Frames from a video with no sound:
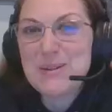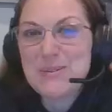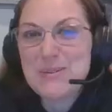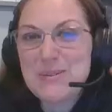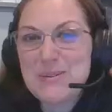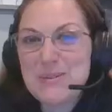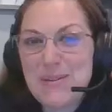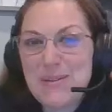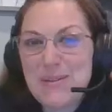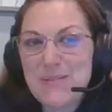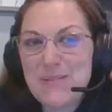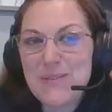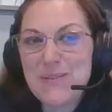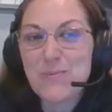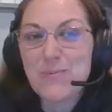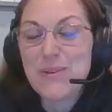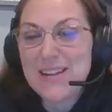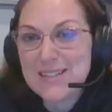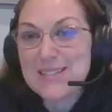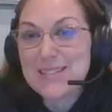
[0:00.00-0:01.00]
Of the
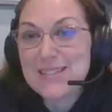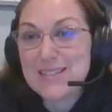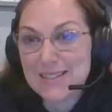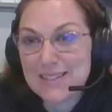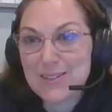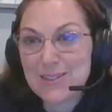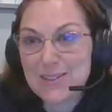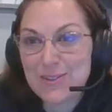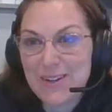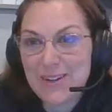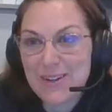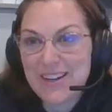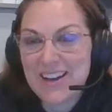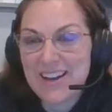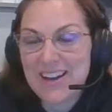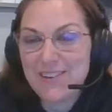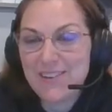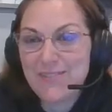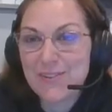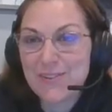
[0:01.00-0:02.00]
Week six Learning
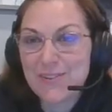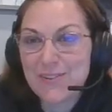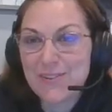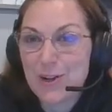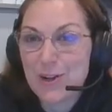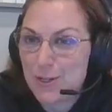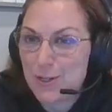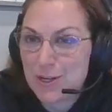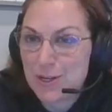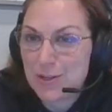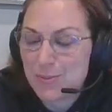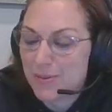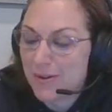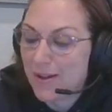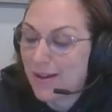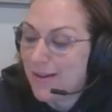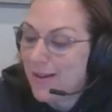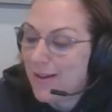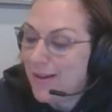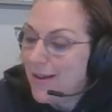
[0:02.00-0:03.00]
Guide for College
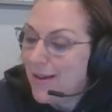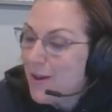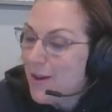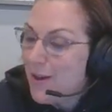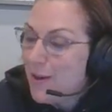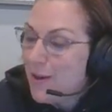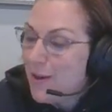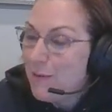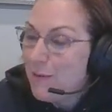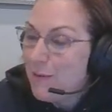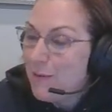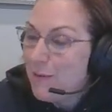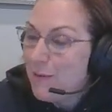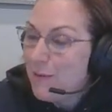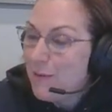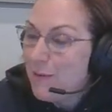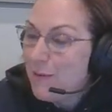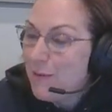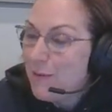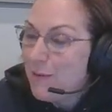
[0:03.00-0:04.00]
Algebra. We've been
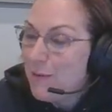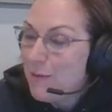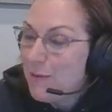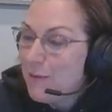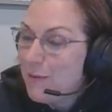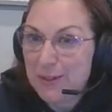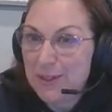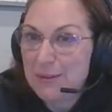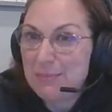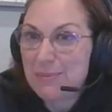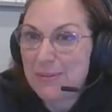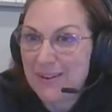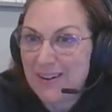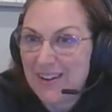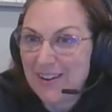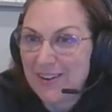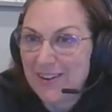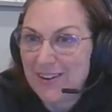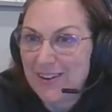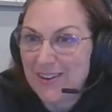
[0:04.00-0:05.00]
making some good
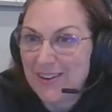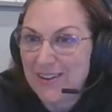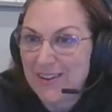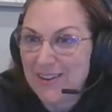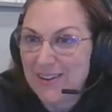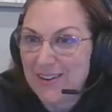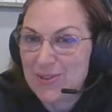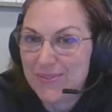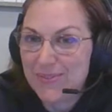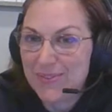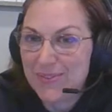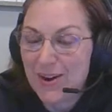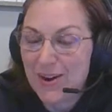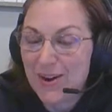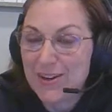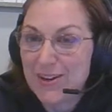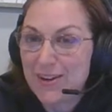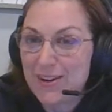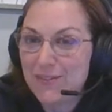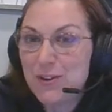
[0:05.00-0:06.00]
progress so far.
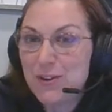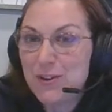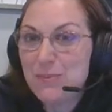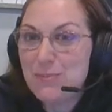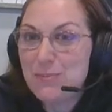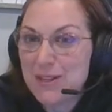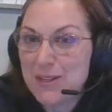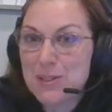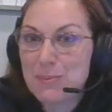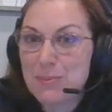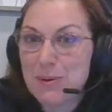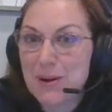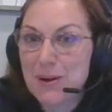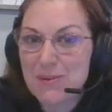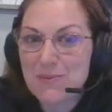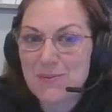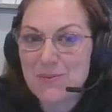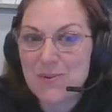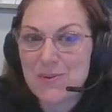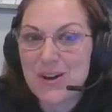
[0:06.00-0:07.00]
Now, if you missed part
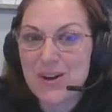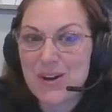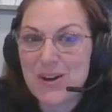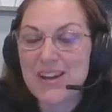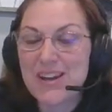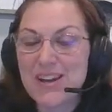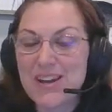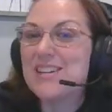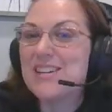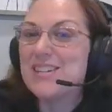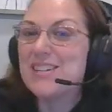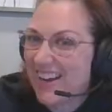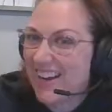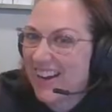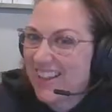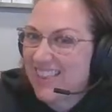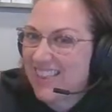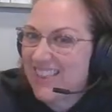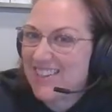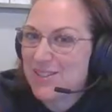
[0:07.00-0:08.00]
one, check
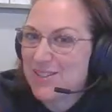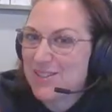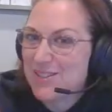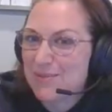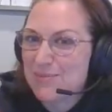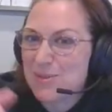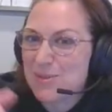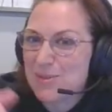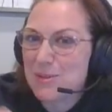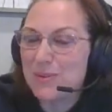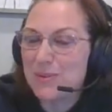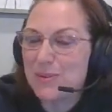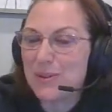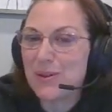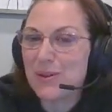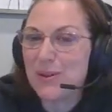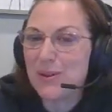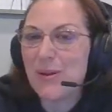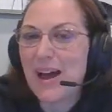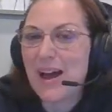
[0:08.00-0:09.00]
the description
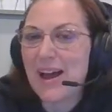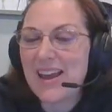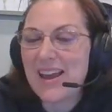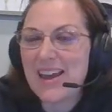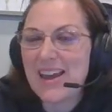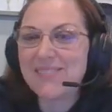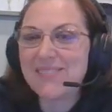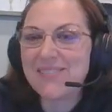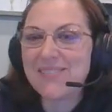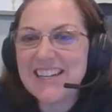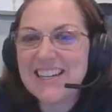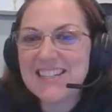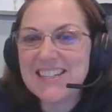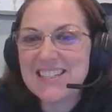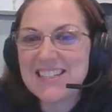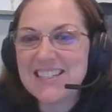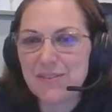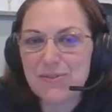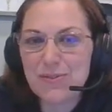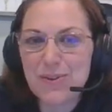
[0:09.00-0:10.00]
below. I have linked
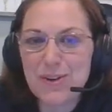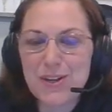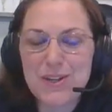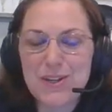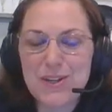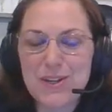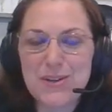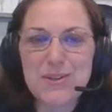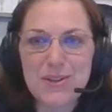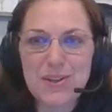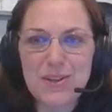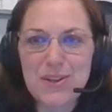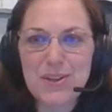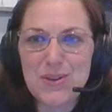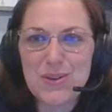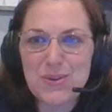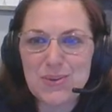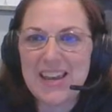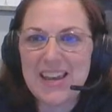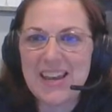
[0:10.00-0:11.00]
it for you so that
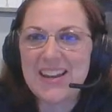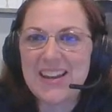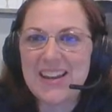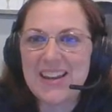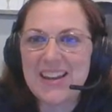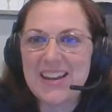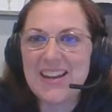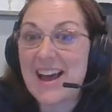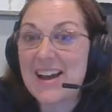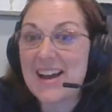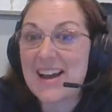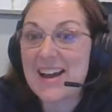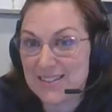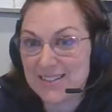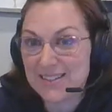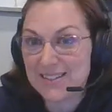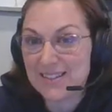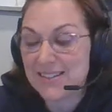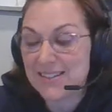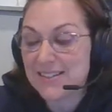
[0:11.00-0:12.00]
you can access
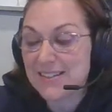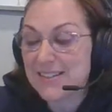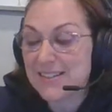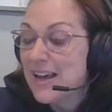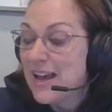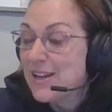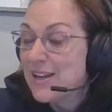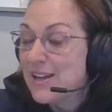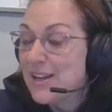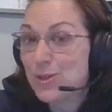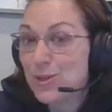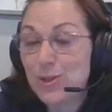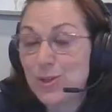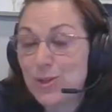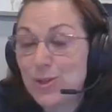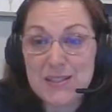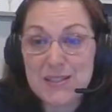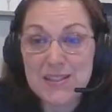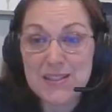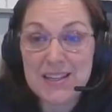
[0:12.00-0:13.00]
it so you don't
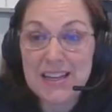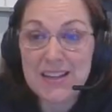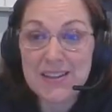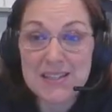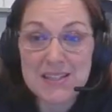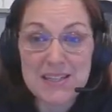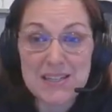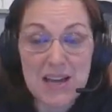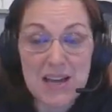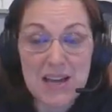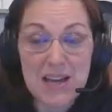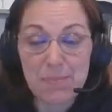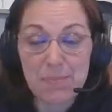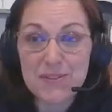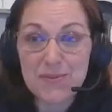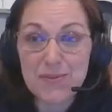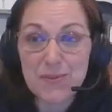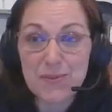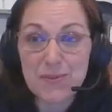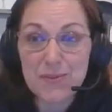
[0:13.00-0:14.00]
miss any of the topics
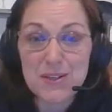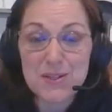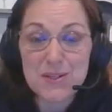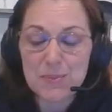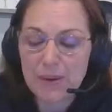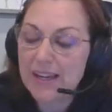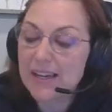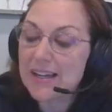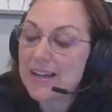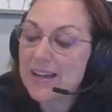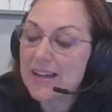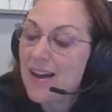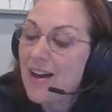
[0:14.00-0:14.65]
for this week.